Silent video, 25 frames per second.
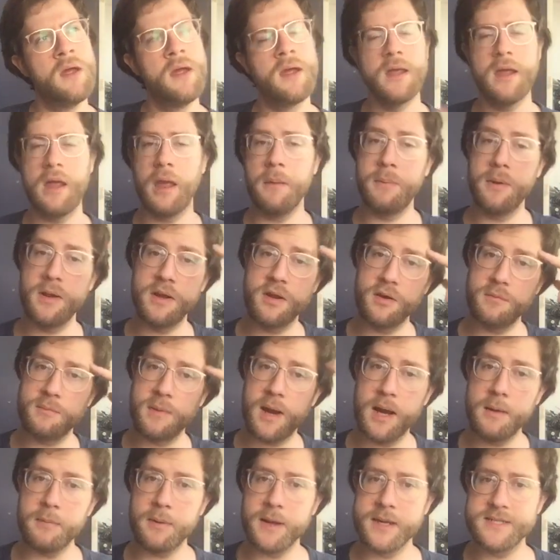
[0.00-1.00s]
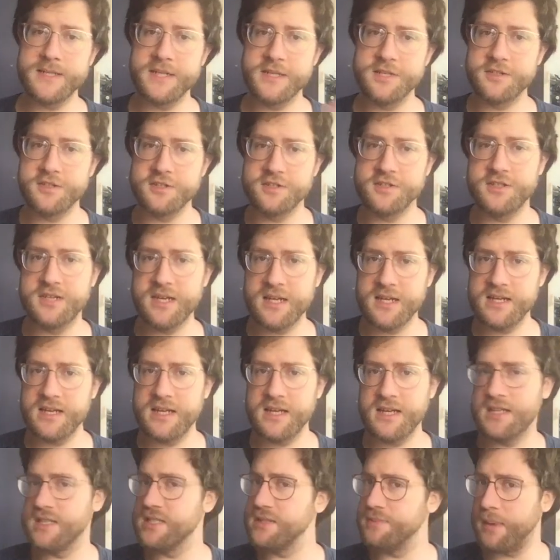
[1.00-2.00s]
Keep in your mind my sister's
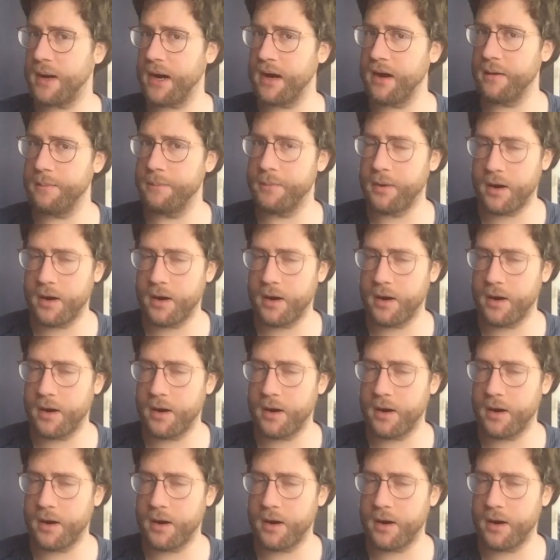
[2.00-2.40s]
D&D inspired